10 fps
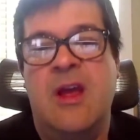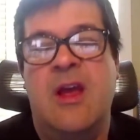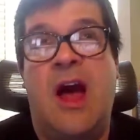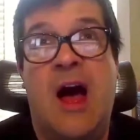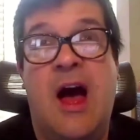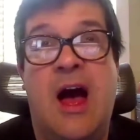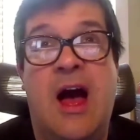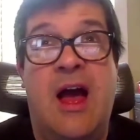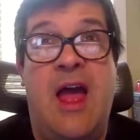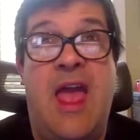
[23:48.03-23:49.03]

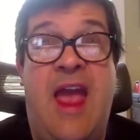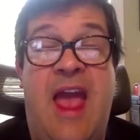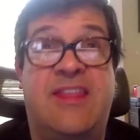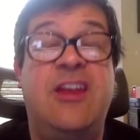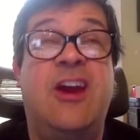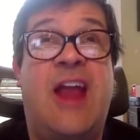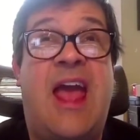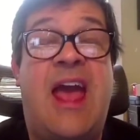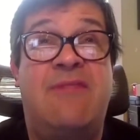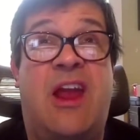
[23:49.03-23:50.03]
And then you're going
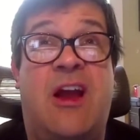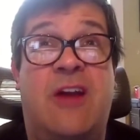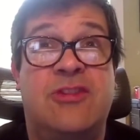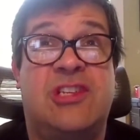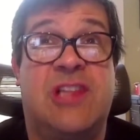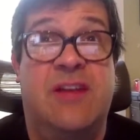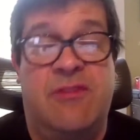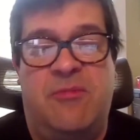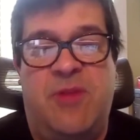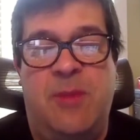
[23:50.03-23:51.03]
to have that other
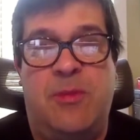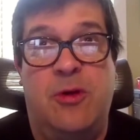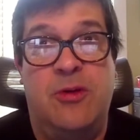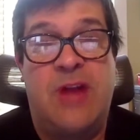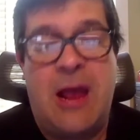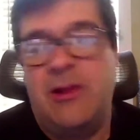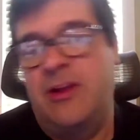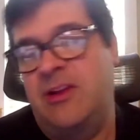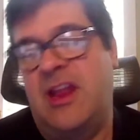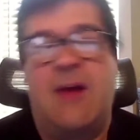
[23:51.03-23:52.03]
sliver of people who not
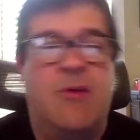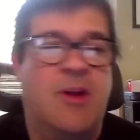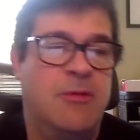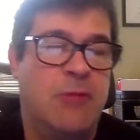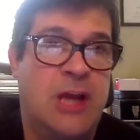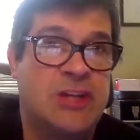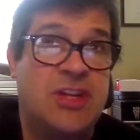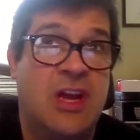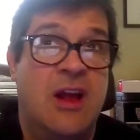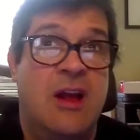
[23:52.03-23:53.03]
only do they not want to be rushed,